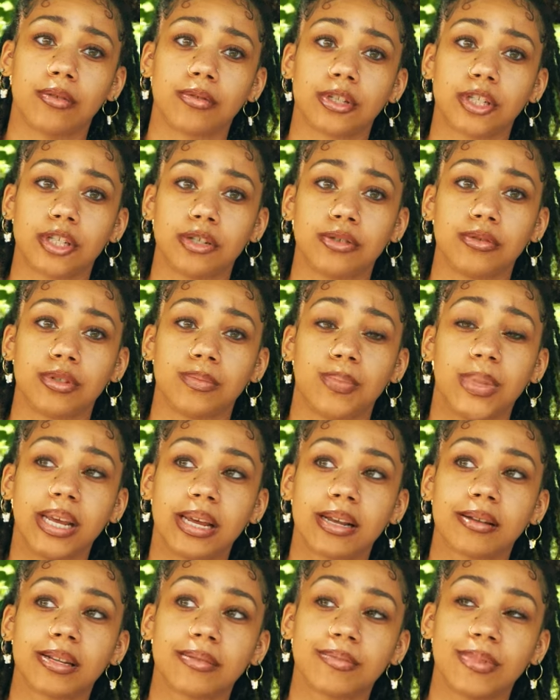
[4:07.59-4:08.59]
choose
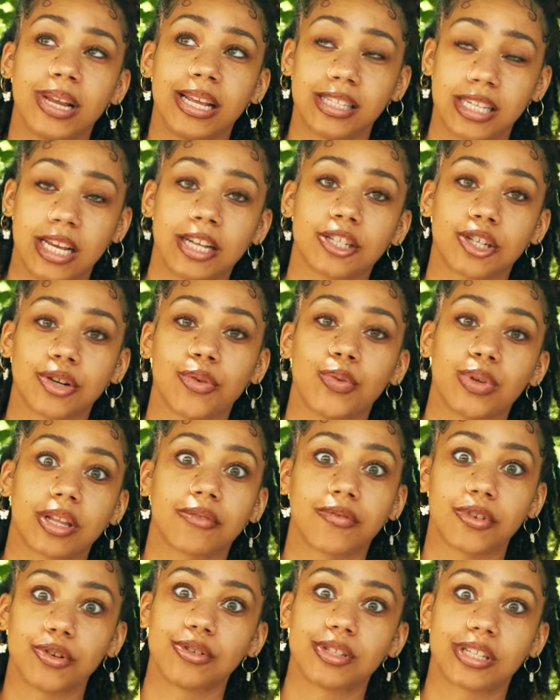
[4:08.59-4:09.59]
being intentional with the
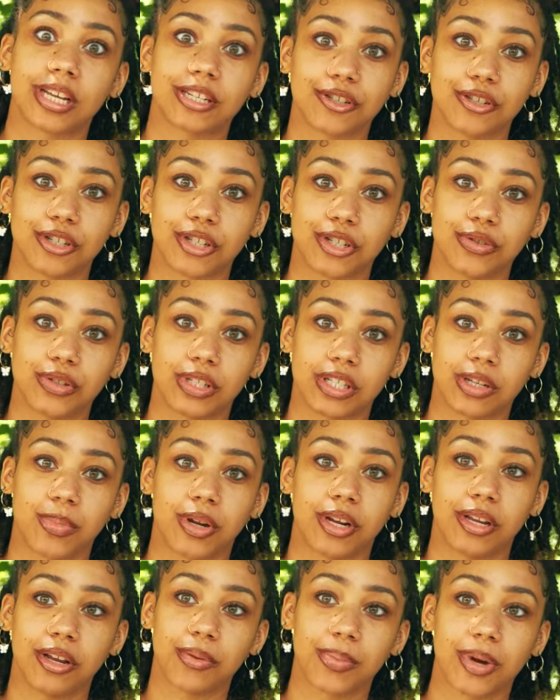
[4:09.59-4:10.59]
foods that you choose to put
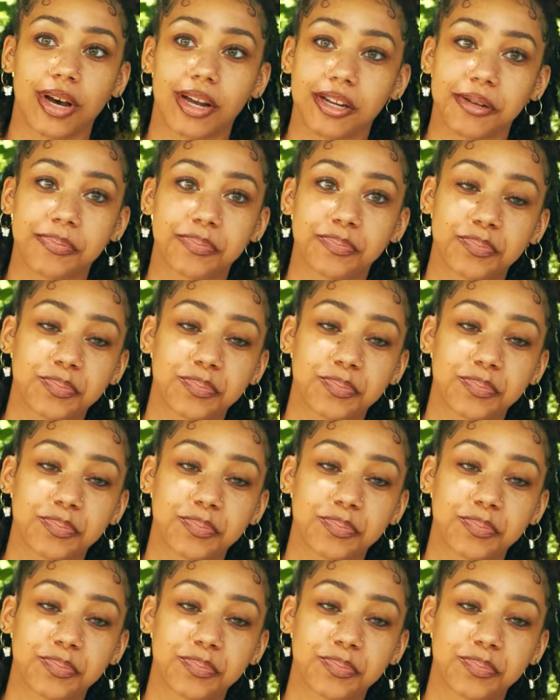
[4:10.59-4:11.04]
in your body.